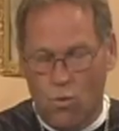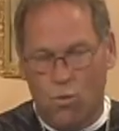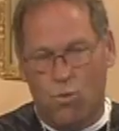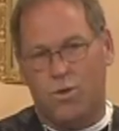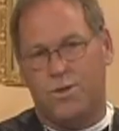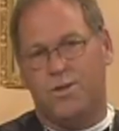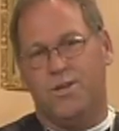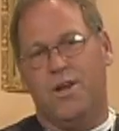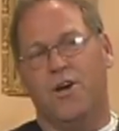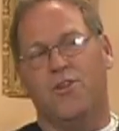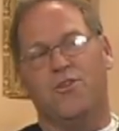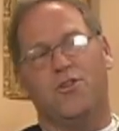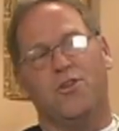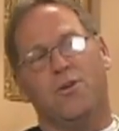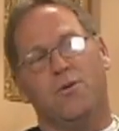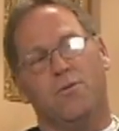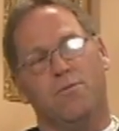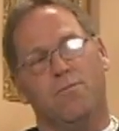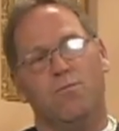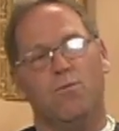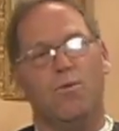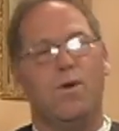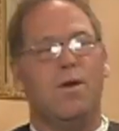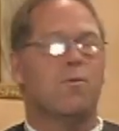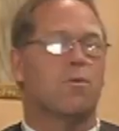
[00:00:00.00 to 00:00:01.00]
Well,
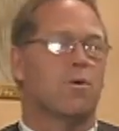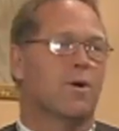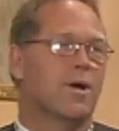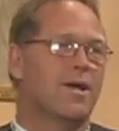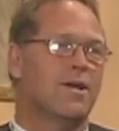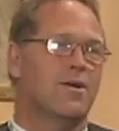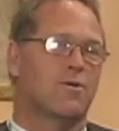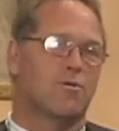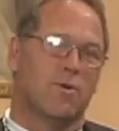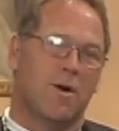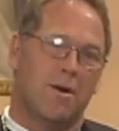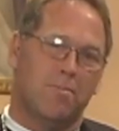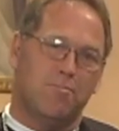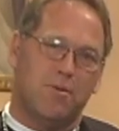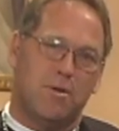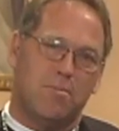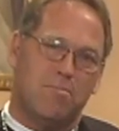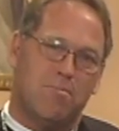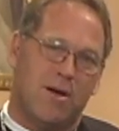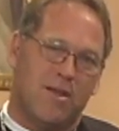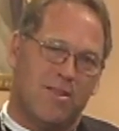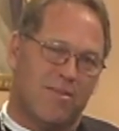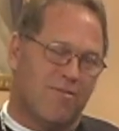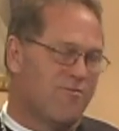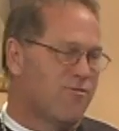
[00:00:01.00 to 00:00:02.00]
nothing. We were interrupted
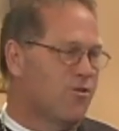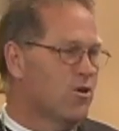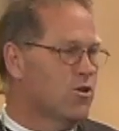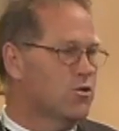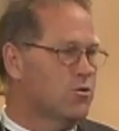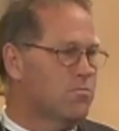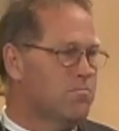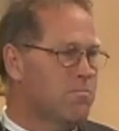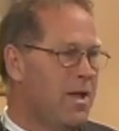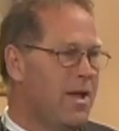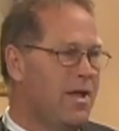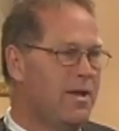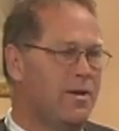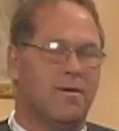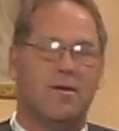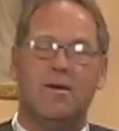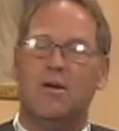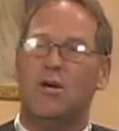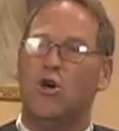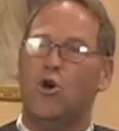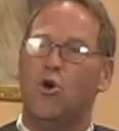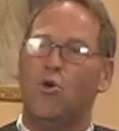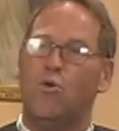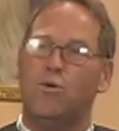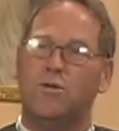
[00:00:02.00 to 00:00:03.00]
by the first mate,
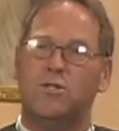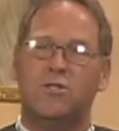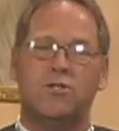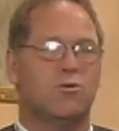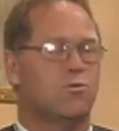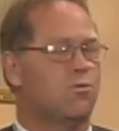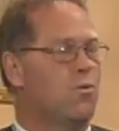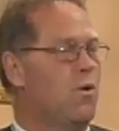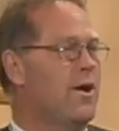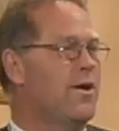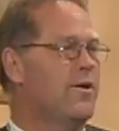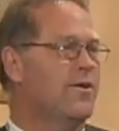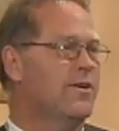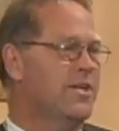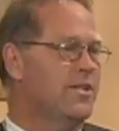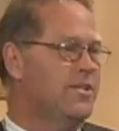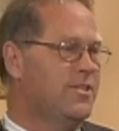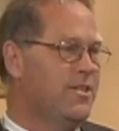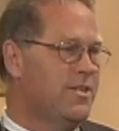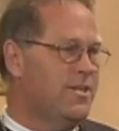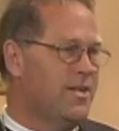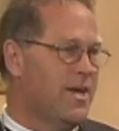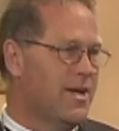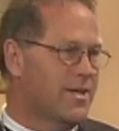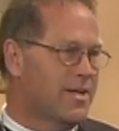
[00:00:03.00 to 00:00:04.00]
who was swearing at
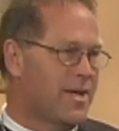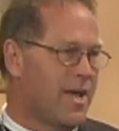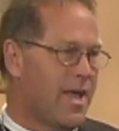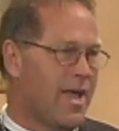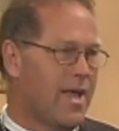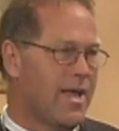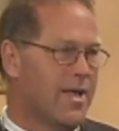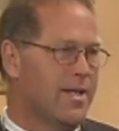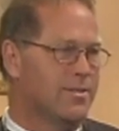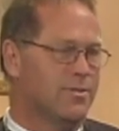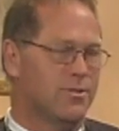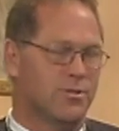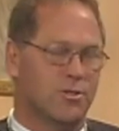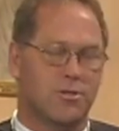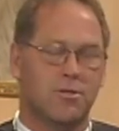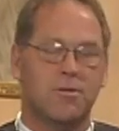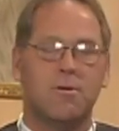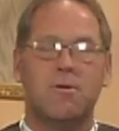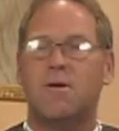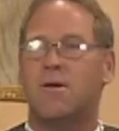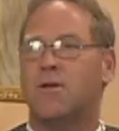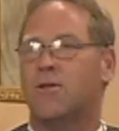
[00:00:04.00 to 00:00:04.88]
the deckhands.